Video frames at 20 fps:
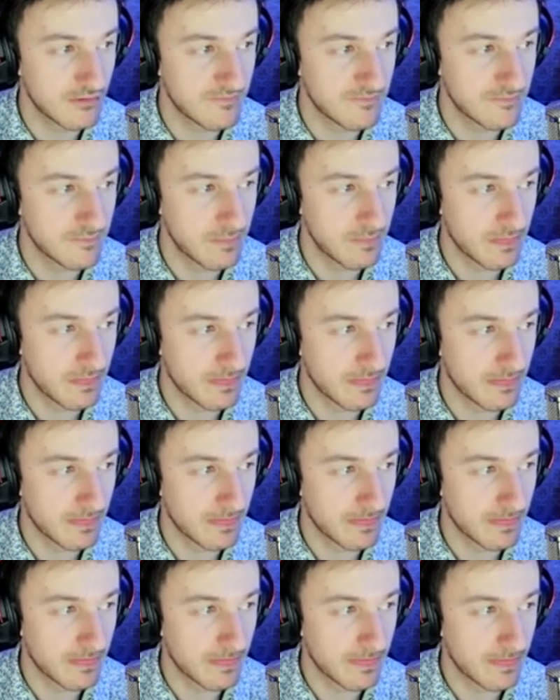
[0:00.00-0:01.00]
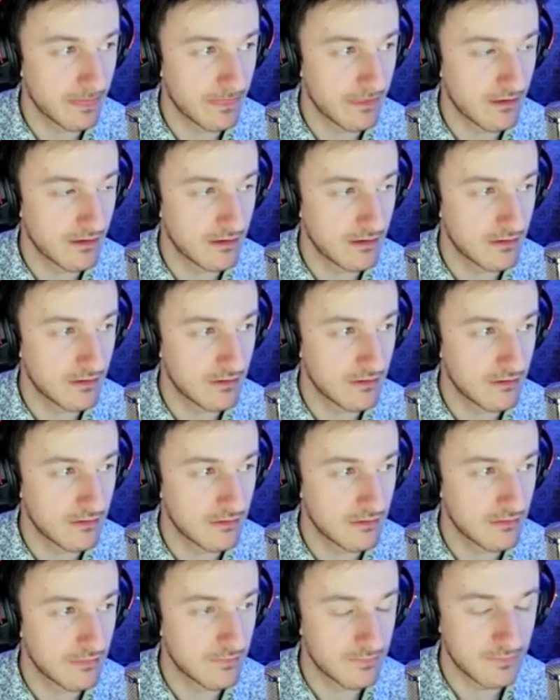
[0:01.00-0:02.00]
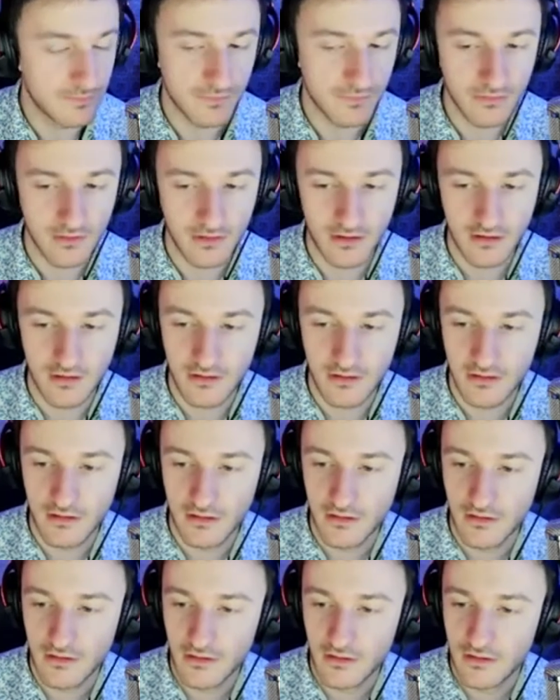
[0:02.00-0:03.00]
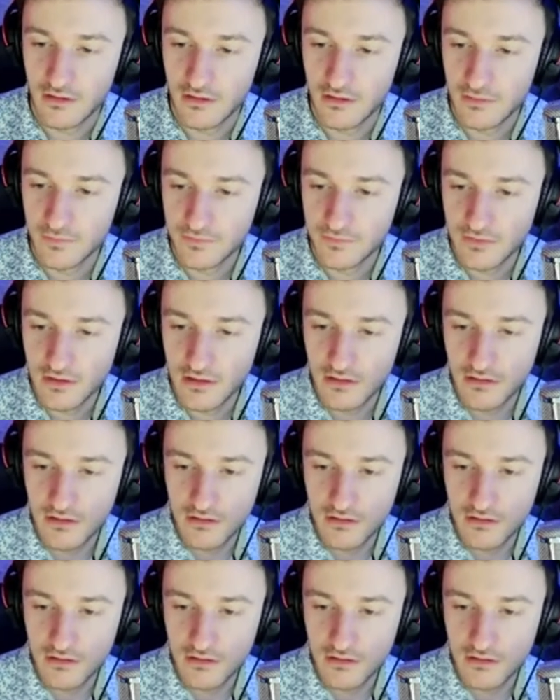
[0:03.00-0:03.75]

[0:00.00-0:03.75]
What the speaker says: The Olympic Games are based off of the Mario franchise.